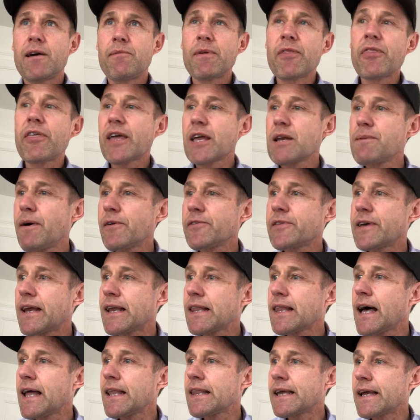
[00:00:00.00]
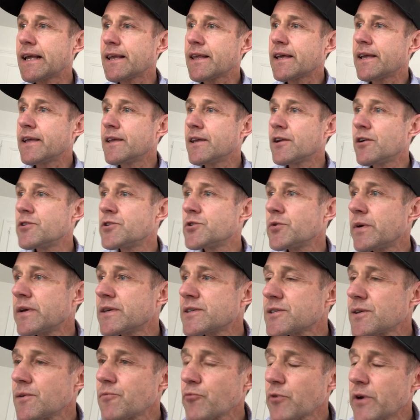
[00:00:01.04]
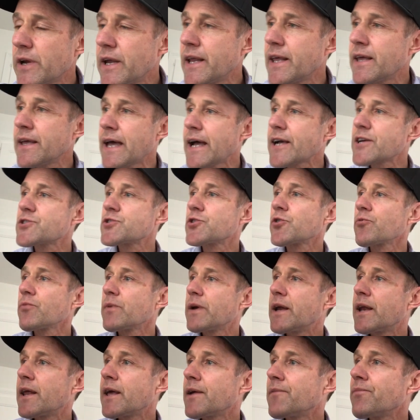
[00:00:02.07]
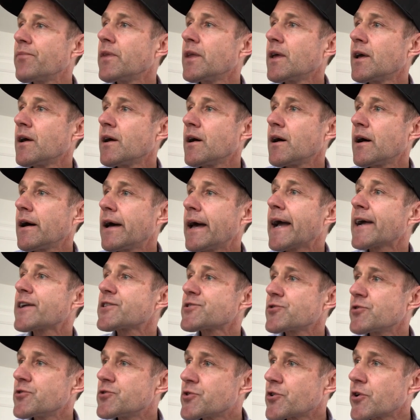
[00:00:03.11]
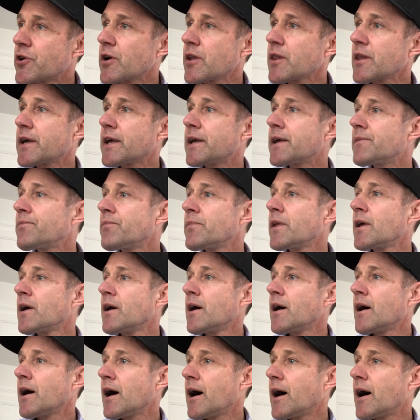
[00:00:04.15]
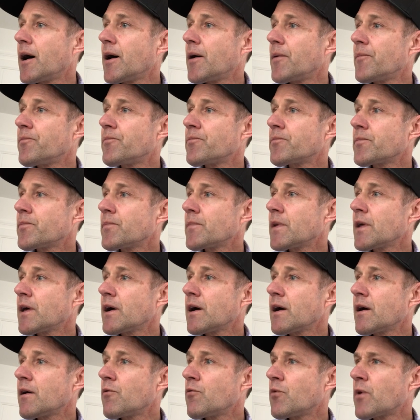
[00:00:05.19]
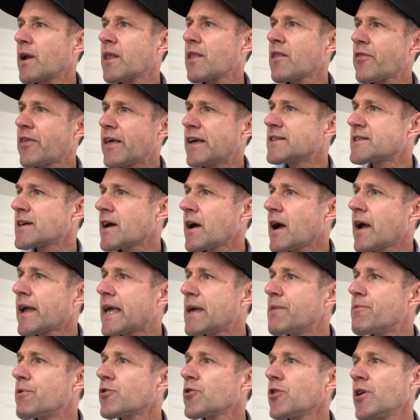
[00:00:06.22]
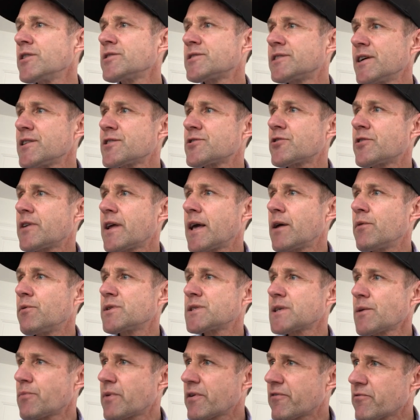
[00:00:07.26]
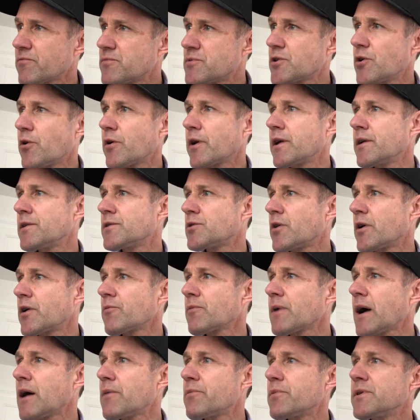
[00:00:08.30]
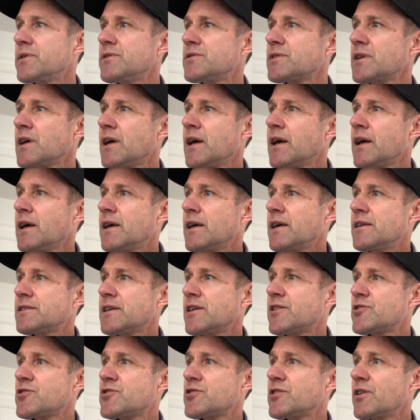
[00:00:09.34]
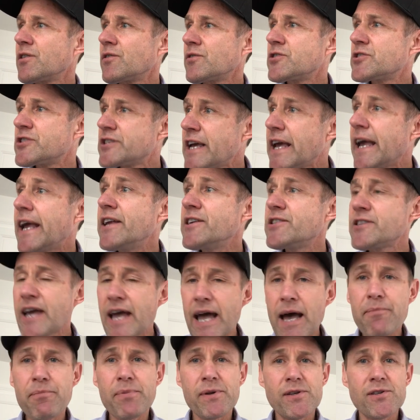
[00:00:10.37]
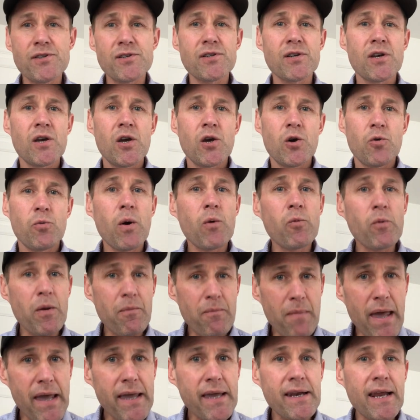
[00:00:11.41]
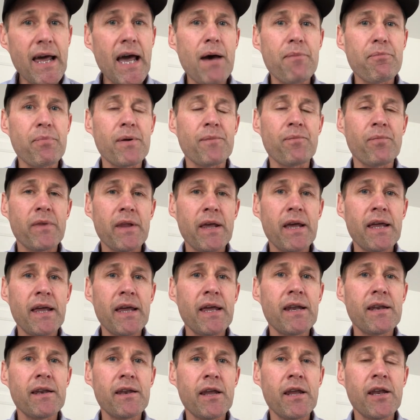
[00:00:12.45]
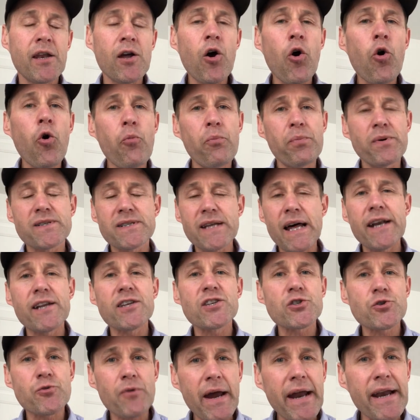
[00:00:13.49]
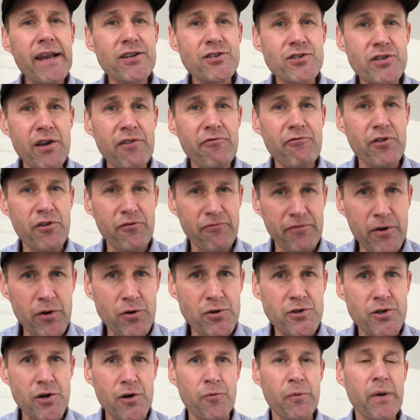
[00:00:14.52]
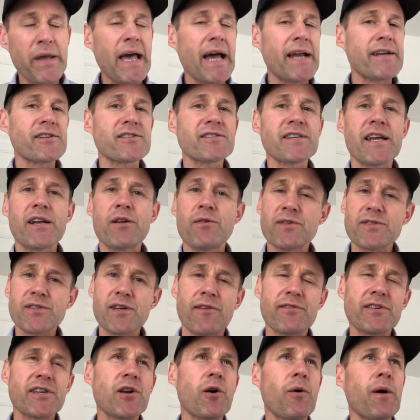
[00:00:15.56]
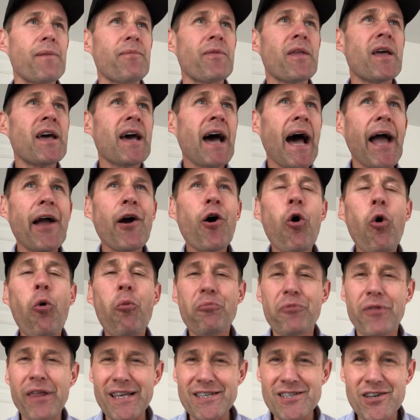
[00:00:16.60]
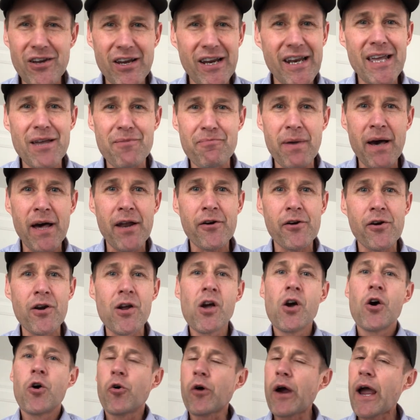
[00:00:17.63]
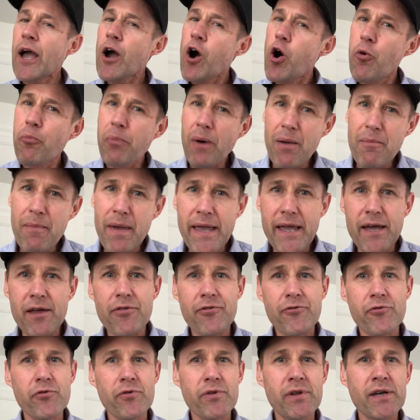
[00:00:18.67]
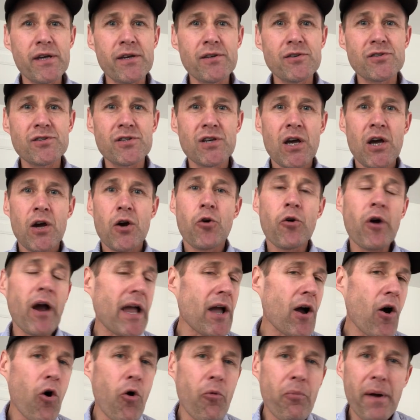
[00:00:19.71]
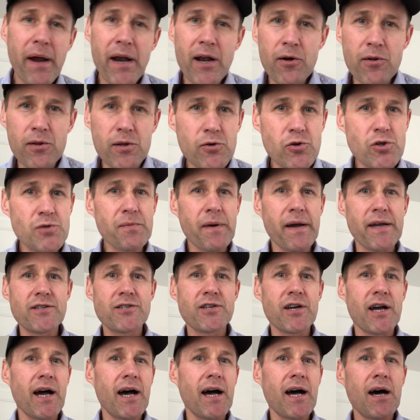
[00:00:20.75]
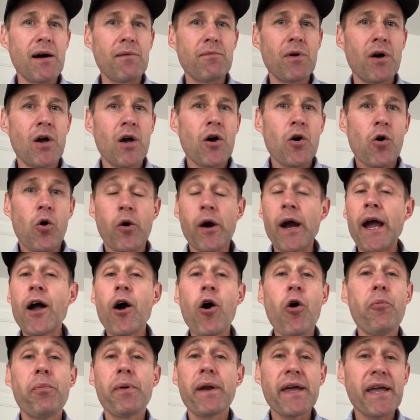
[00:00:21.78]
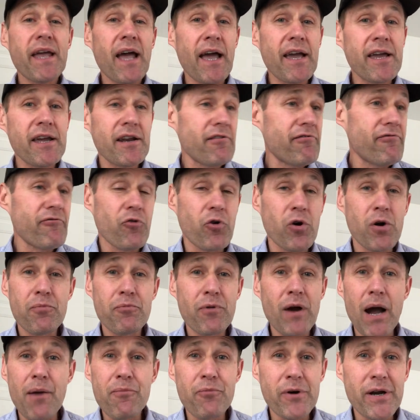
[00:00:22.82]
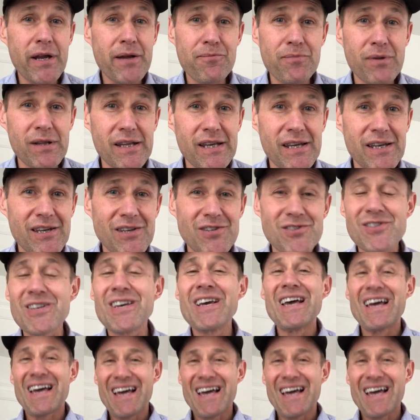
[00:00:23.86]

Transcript: I've been thinking about that a lot lately, doing some reading, extra journaling. One of the things I came across yesterday was something from Tony Robbins. He says, change happens when we make it happen. And hope is not a strategy for the future. We can't just say to ourselves, you know what, I hope things are going to get better, or I hope I make it through this, or I hope I don't lose my job, or I hope I can afford property in Belize,